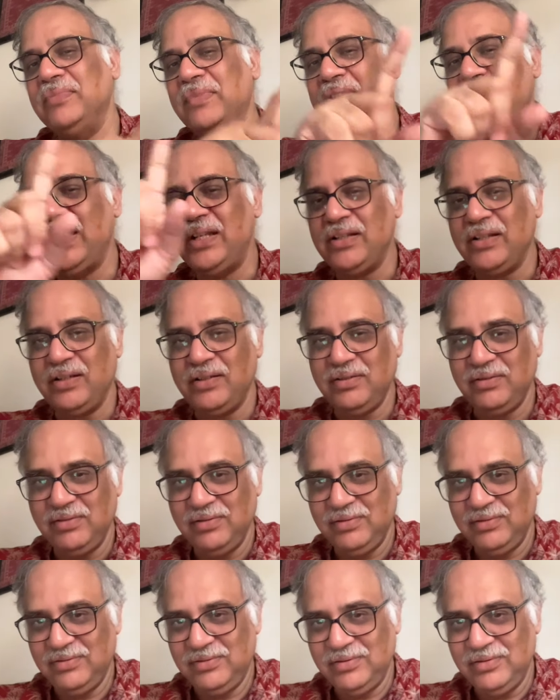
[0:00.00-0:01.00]
There's a
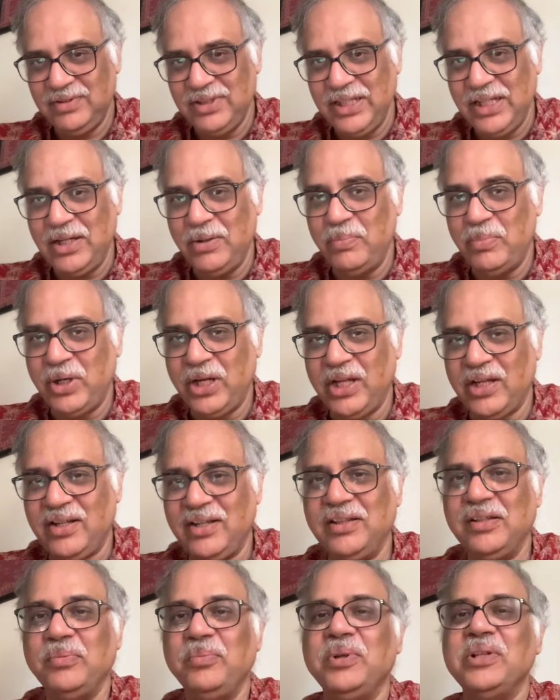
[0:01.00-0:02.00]
little break
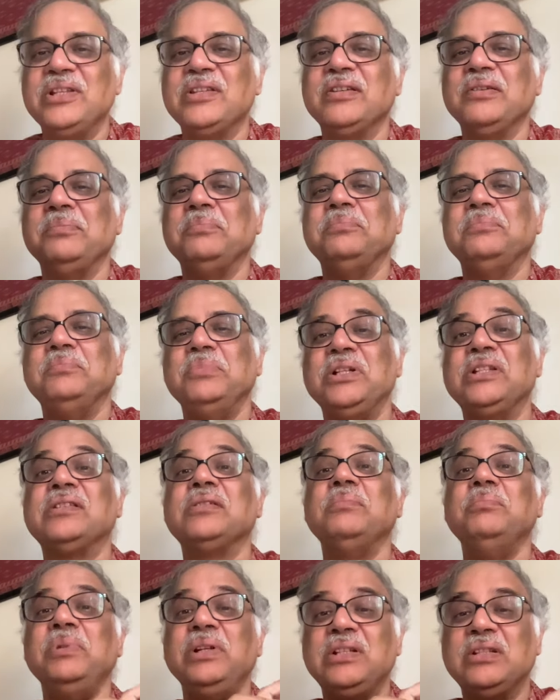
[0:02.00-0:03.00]
in the mid
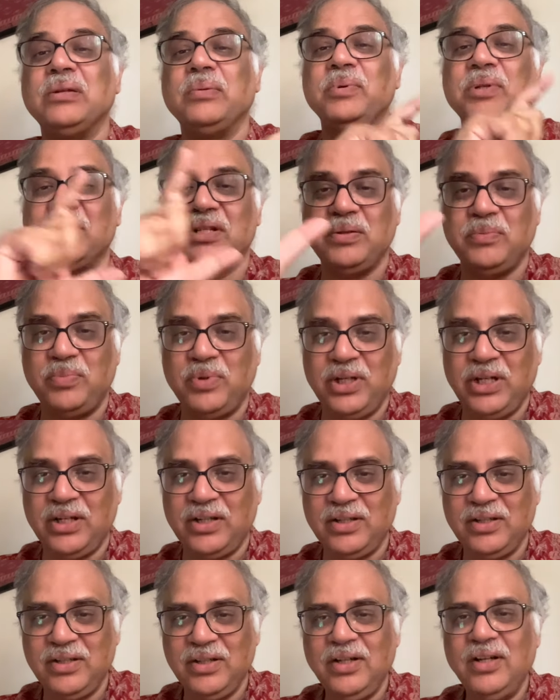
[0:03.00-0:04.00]
semester break.
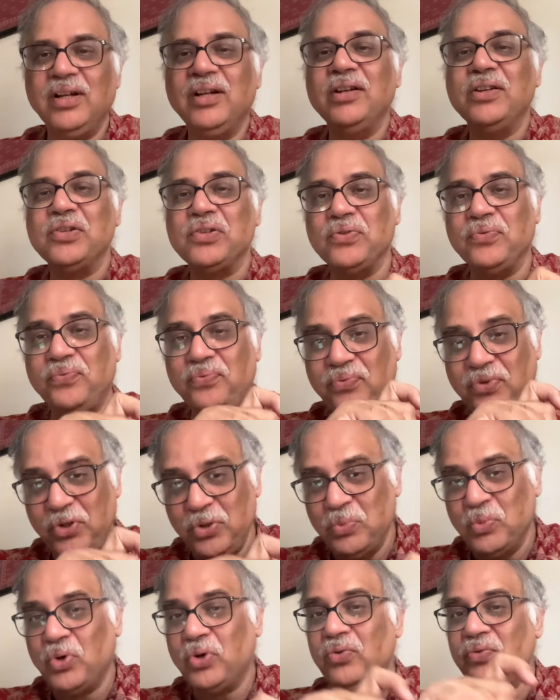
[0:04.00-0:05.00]
So
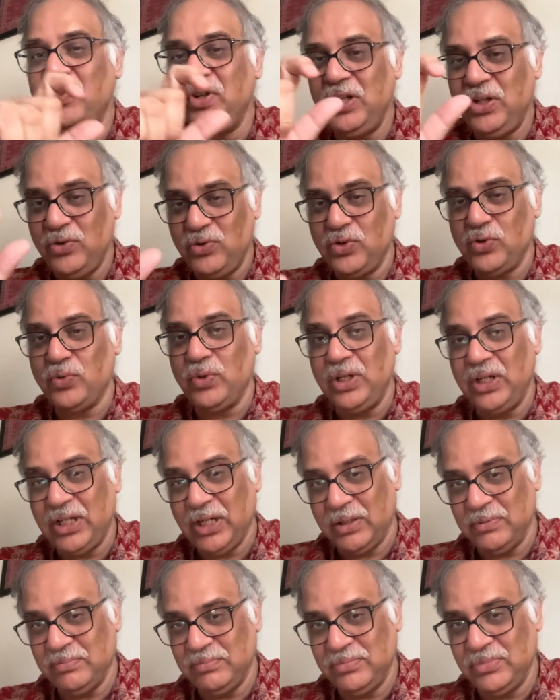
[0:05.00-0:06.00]
few more videos will
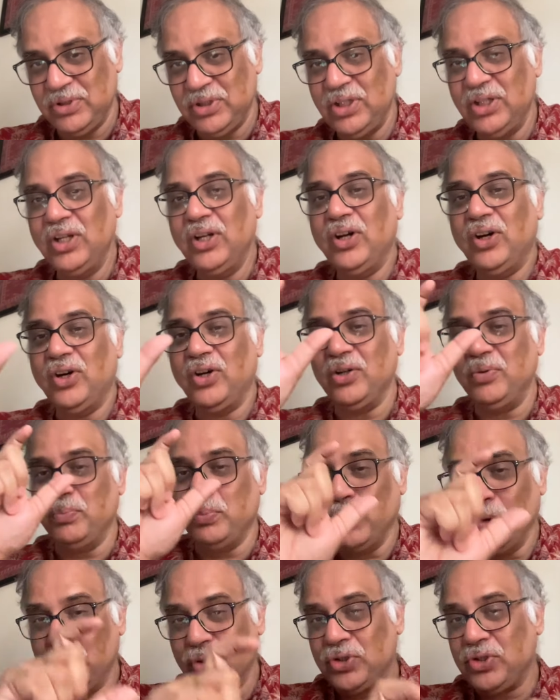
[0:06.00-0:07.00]
come on
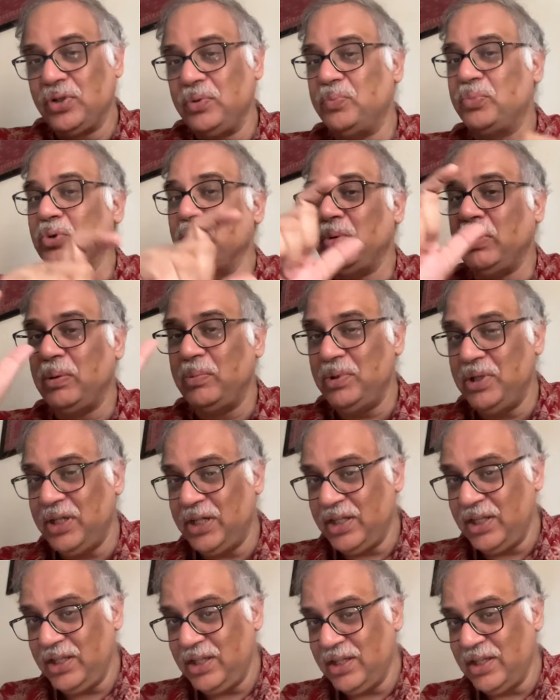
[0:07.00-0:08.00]
books on
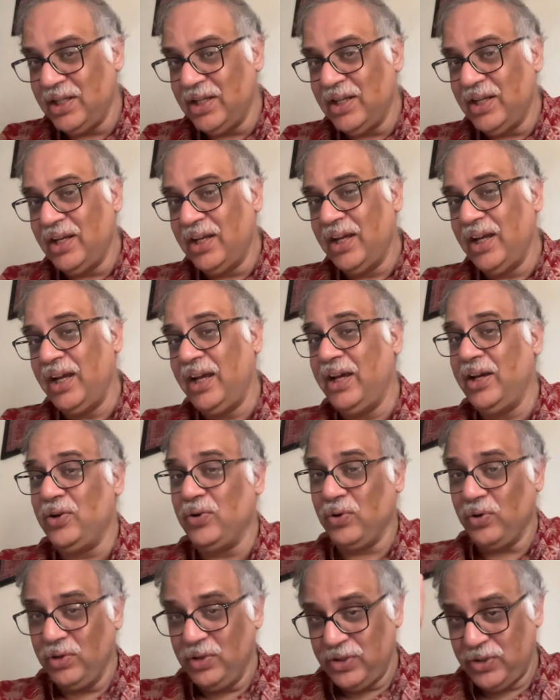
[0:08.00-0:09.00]
probability and
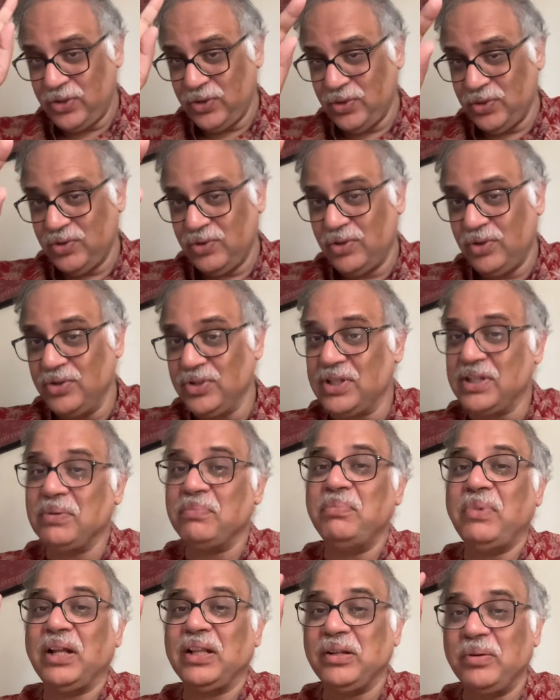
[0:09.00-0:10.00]
also on
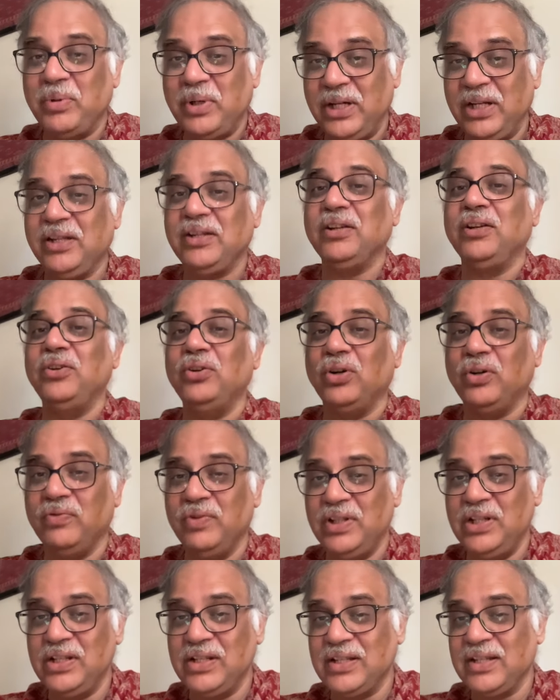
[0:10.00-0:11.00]
some mathematical
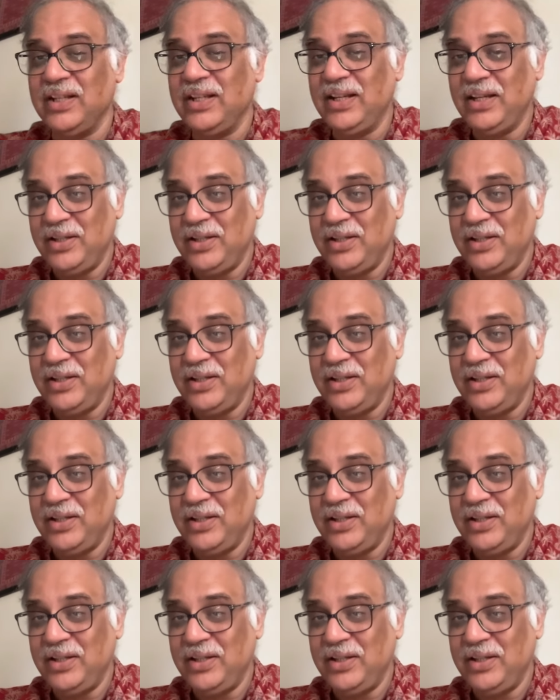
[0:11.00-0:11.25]
novels,